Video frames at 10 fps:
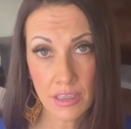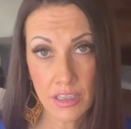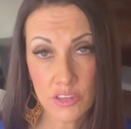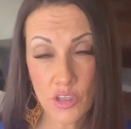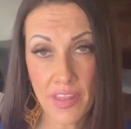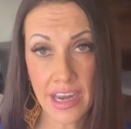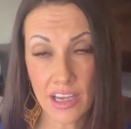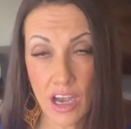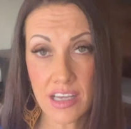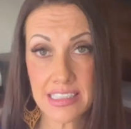so that it
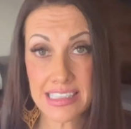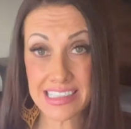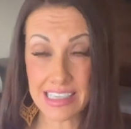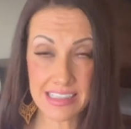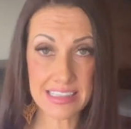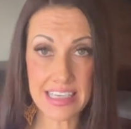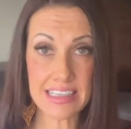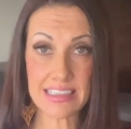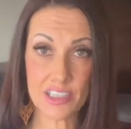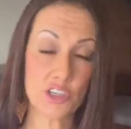causes
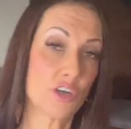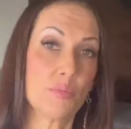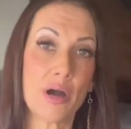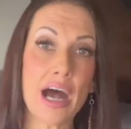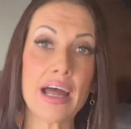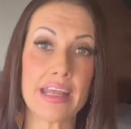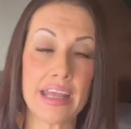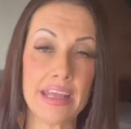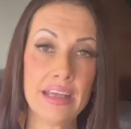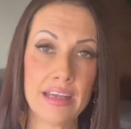disease in your
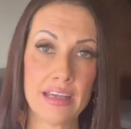body,